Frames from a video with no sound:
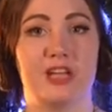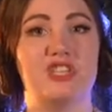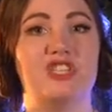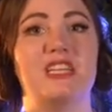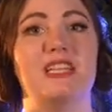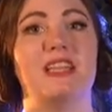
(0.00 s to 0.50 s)

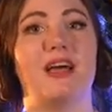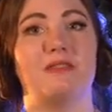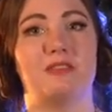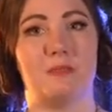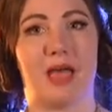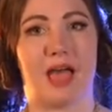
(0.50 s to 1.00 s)
She
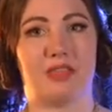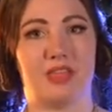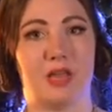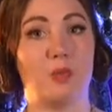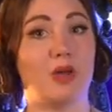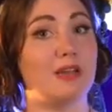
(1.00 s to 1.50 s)
loved math
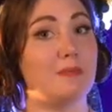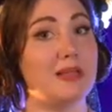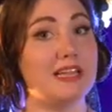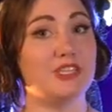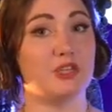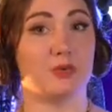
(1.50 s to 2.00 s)
and wanted
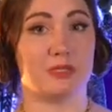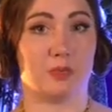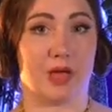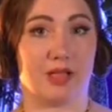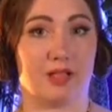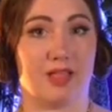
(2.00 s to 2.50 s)
me to as
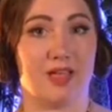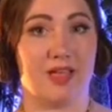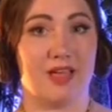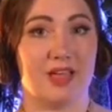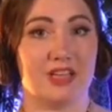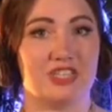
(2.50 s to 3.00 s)
well.
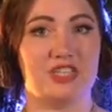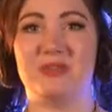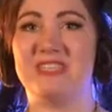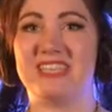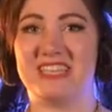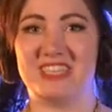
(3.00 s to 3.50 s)
She
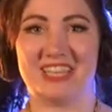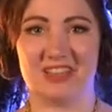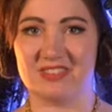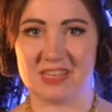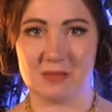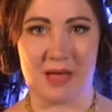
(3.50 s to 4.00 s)
was such a
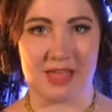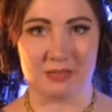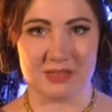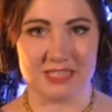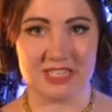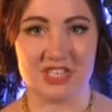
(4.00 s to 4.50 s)
gifted
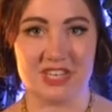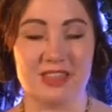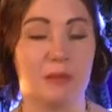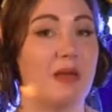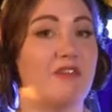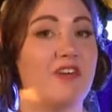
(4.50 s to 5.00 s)
mathematician
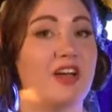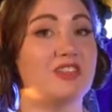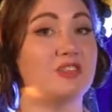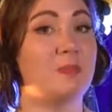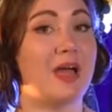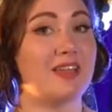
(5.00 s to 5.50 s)
that my
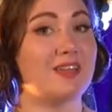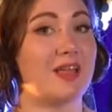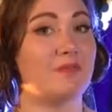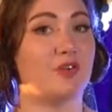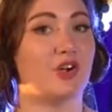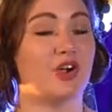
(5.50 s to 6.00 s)
father's pet
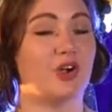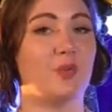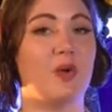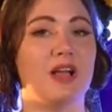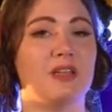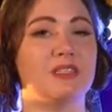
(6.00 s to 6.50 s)
name for her
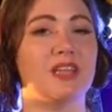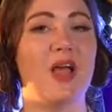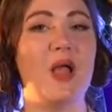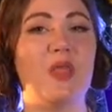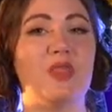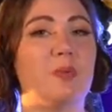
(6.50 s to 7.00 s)
was
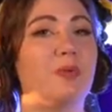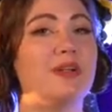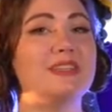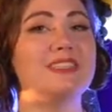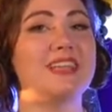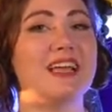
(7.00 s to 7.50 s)
the
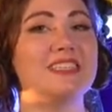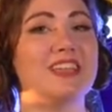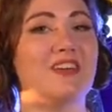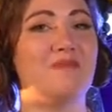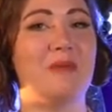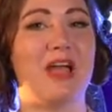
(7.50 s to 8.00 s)
Princess
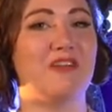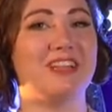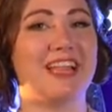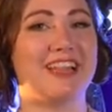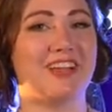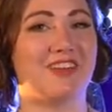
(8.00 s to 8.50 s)
of
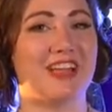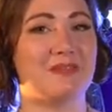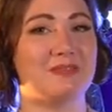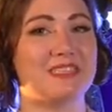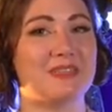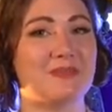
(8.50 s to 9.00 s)

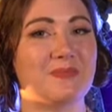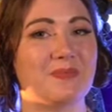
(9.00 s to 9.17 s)
Parallelograms.